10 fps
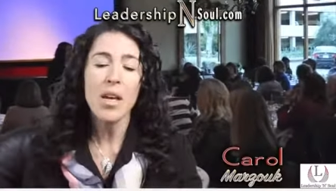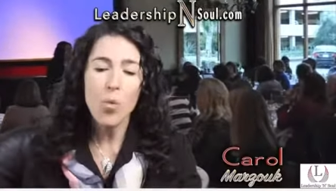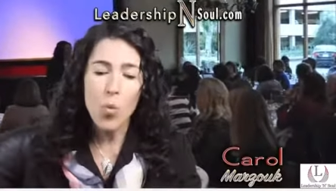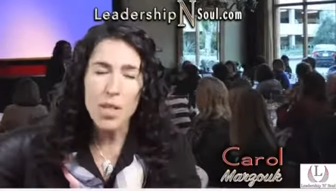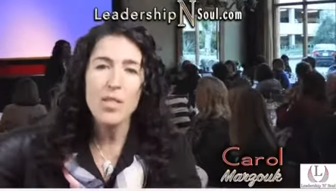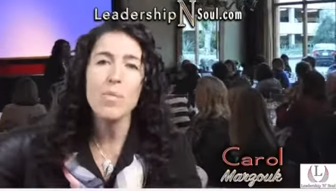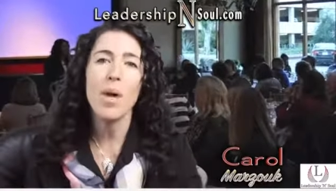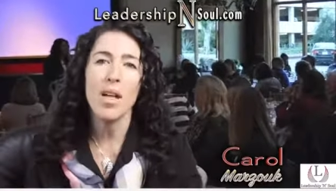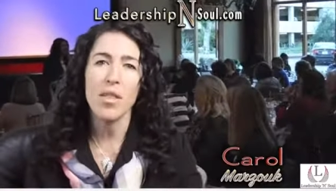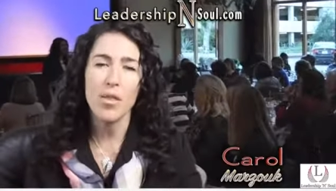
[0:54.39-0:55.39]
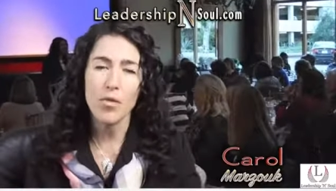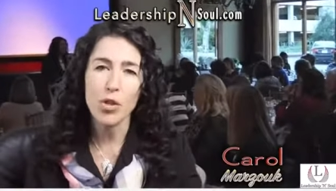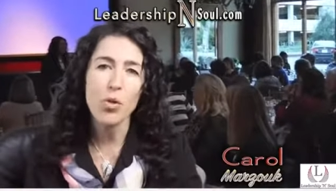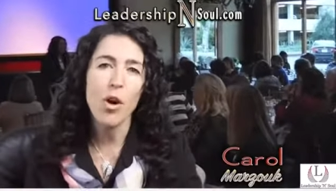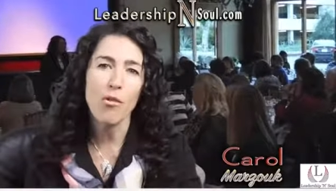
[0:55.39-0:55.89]
once a month for
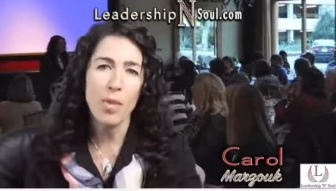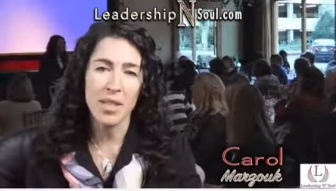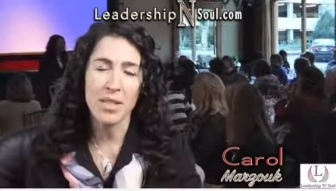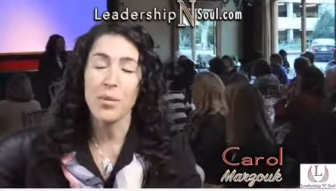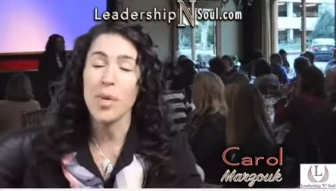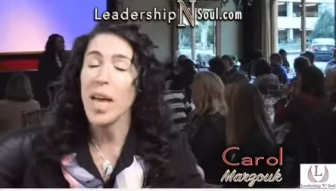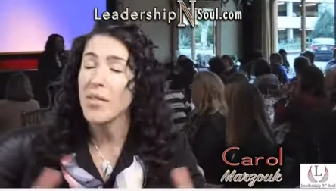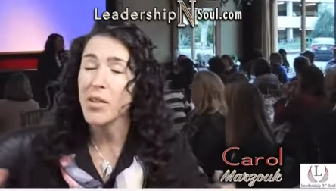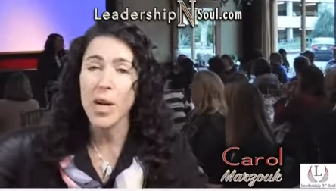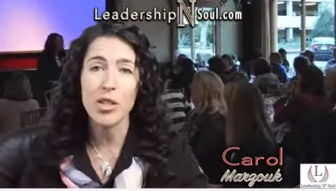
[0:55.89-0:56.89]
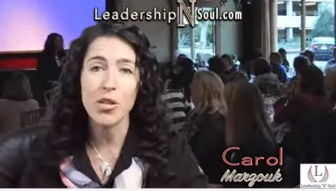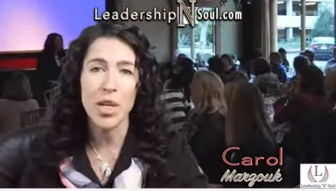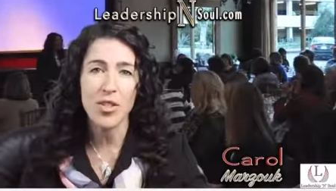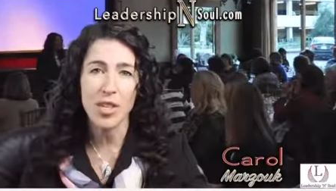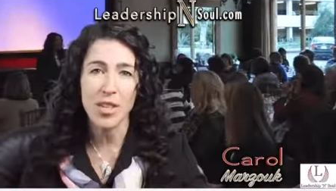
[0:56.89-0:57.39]
12 months, and we have a
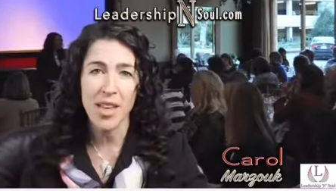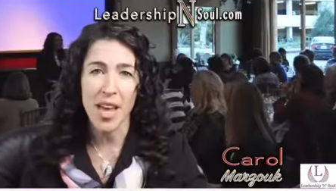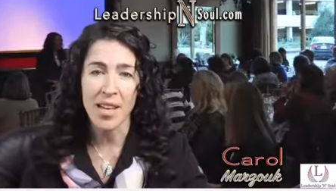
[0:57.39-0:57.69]
graduation at the